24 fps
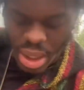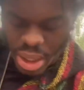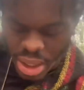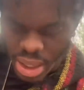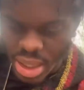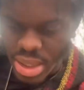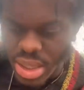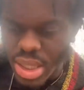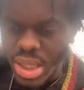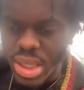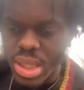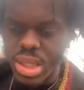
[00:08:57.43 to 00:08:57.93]

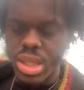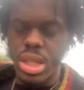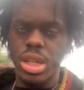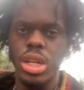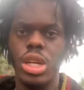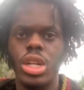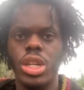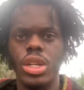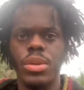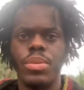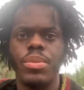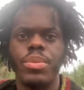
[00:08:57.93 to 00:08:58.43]
guess this
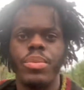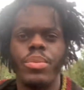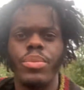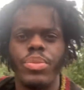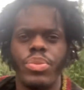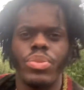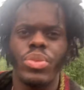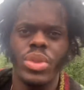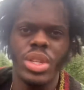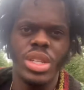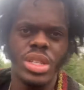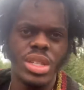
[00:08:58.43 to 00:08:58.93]

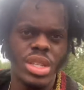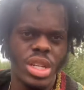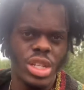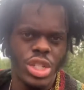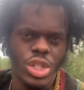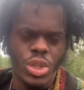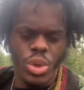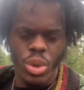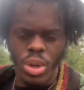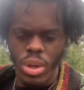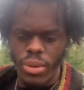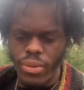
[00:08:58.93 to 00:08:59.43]
is a
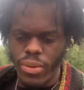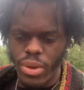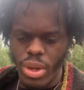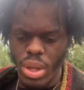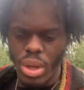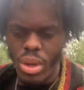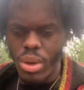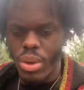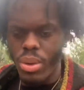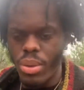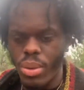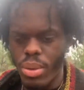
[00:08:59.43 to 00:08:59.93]
shorter
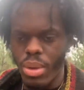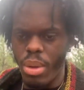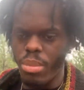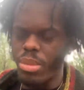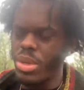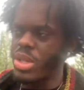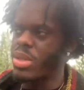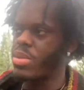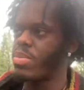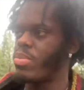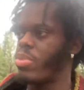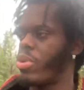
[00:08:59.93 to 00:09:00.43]
video. I'm
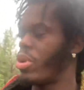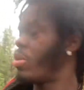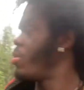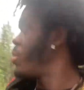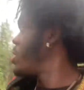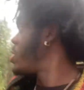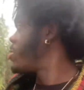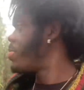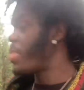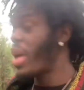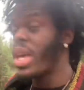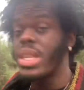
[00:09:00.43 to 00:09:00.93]
just pretty
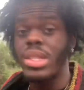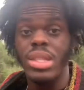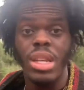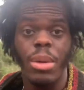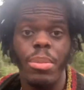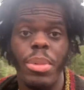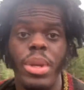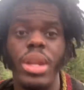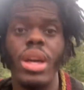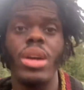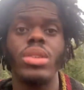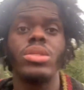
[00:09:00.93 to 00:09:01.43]
much pacing up
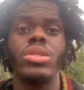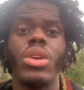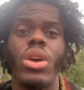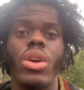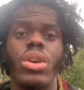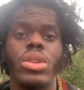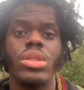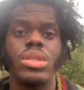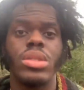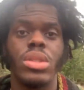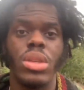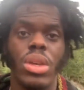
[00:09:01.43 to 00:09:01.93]
and down
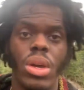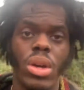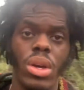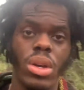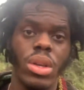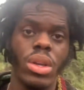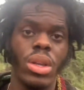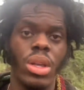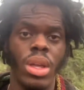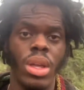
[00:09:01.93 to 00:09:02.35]
talking to y'all.